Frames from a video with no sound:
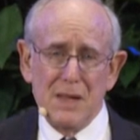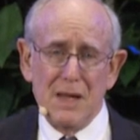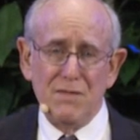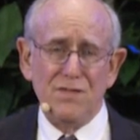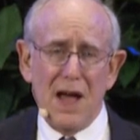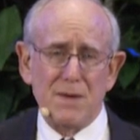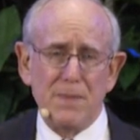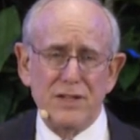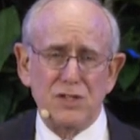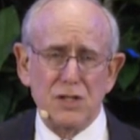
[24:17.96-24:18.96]
In fact,
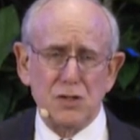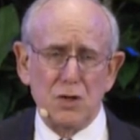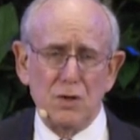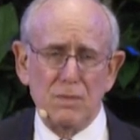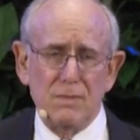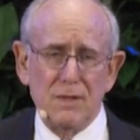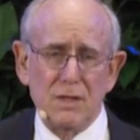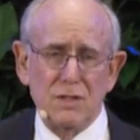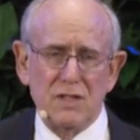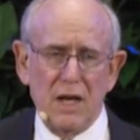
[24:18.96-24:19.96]
my sister
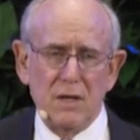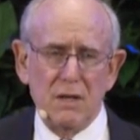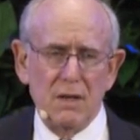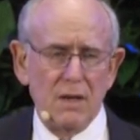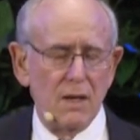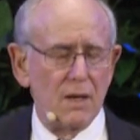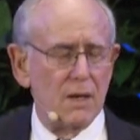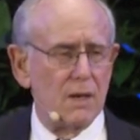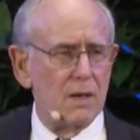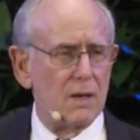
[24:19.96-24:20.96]
said,
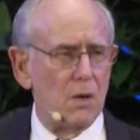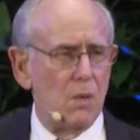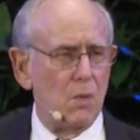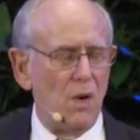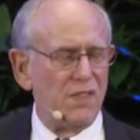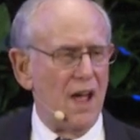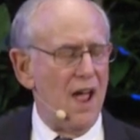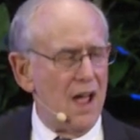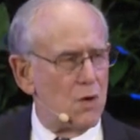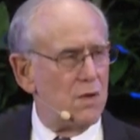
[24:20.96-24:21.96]
what the
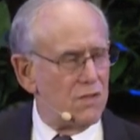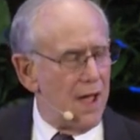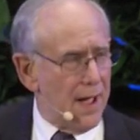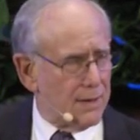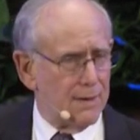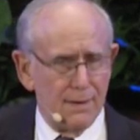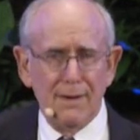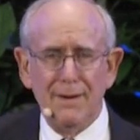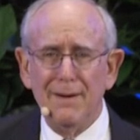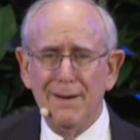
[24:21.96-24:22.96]
heck was that?
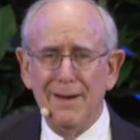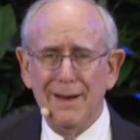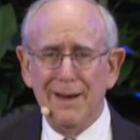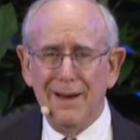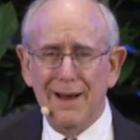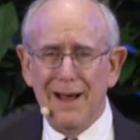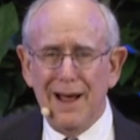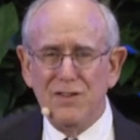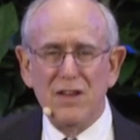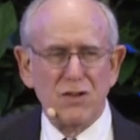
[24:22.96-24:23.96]

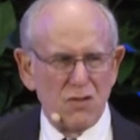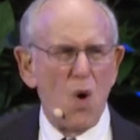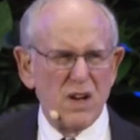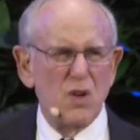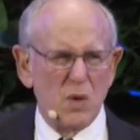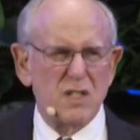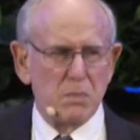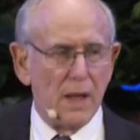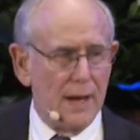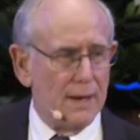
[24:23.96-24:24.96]
I said, it's hard to
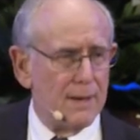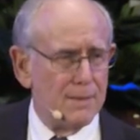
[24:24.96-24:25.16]
explain,